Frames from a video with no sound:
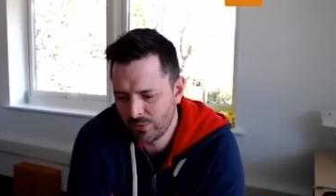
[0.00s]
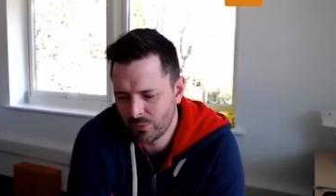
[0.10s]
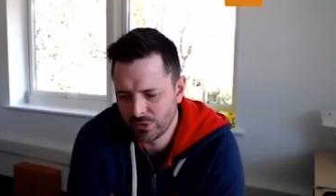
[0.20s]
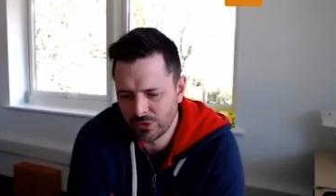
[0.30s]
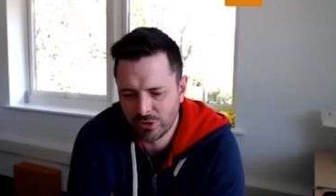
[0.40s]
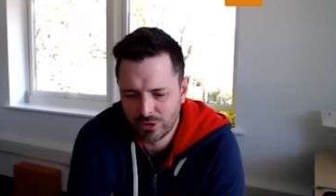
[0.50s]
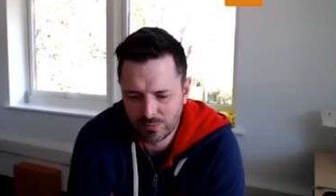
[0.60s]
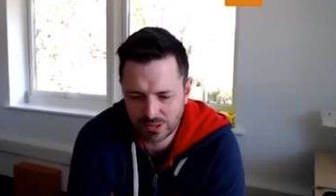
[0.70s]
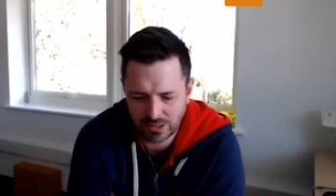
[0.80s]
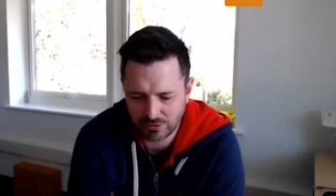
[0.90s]
would
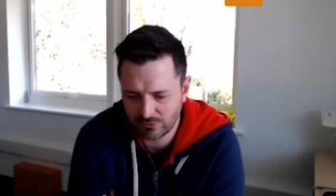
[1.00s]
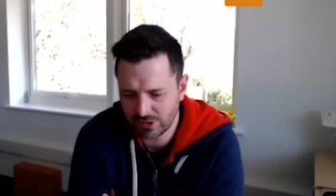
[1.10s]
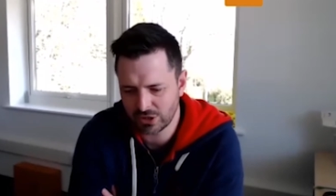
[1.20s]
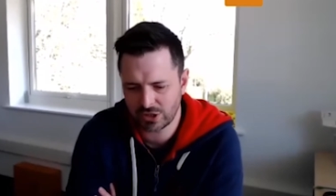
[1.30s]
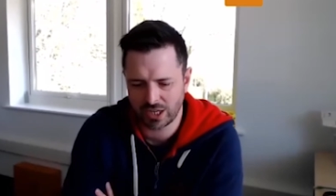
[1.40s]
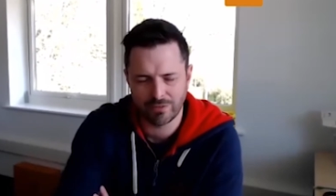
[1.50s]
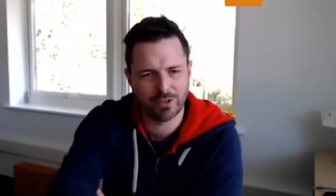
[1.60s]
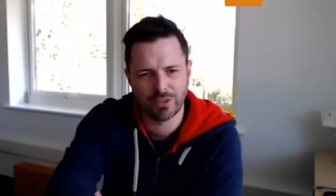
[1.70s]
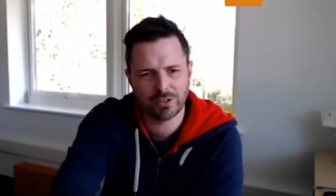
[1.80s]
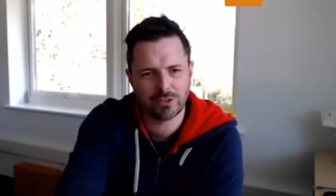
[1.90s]
normally reach out for
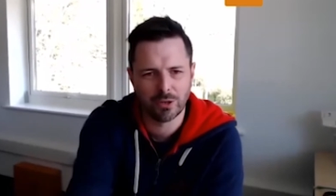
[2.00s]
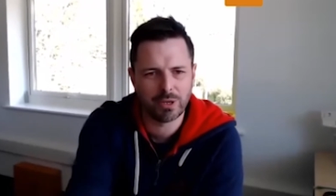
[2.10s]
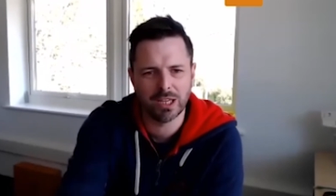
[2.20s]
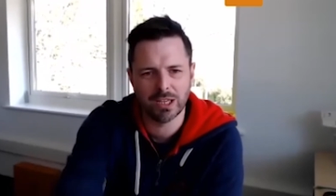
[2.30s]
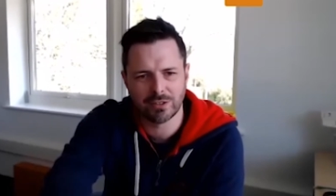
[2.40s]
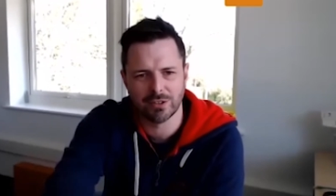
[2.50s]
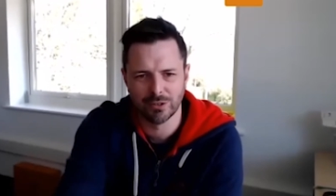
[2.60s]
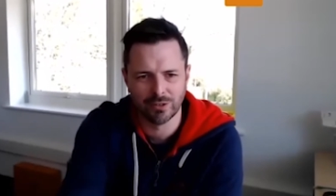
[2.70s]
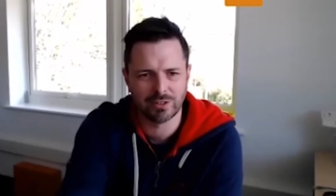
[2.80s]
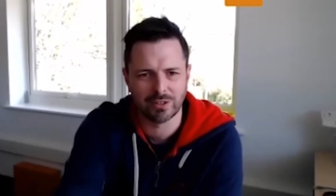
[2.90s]
this knob here to
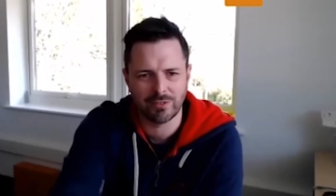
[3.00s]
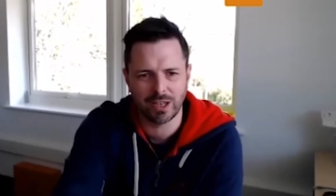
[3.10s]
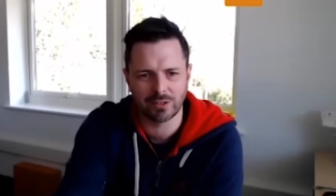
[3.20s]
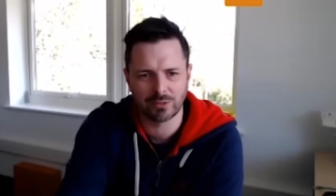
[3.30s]
do this effect.